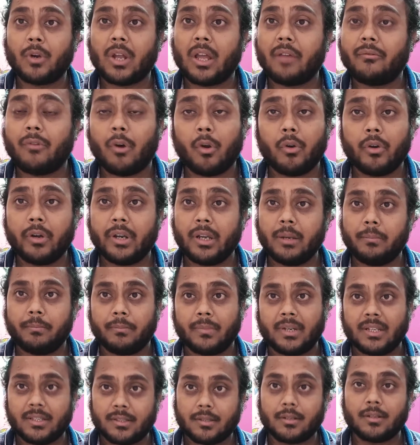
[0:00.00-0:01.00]
I have already
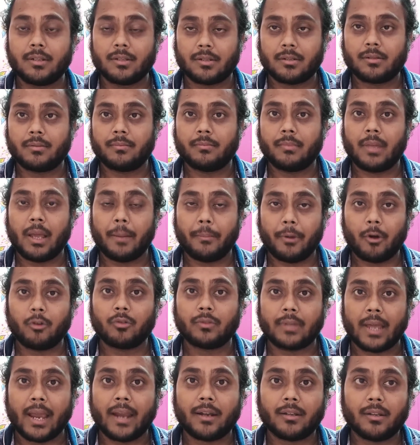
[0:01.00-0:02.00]
discussed
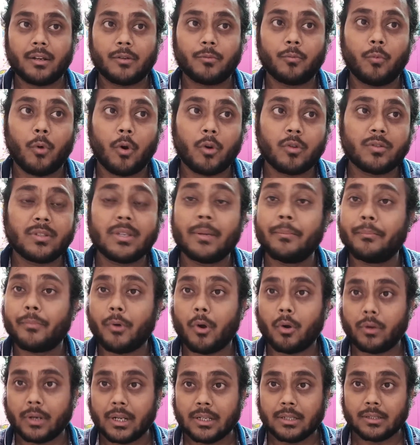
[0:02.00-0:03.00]
about that what was the
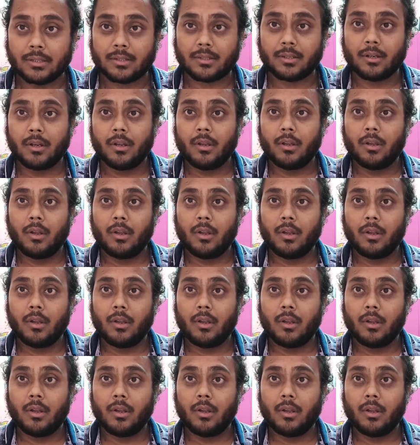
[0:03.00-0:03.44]
importance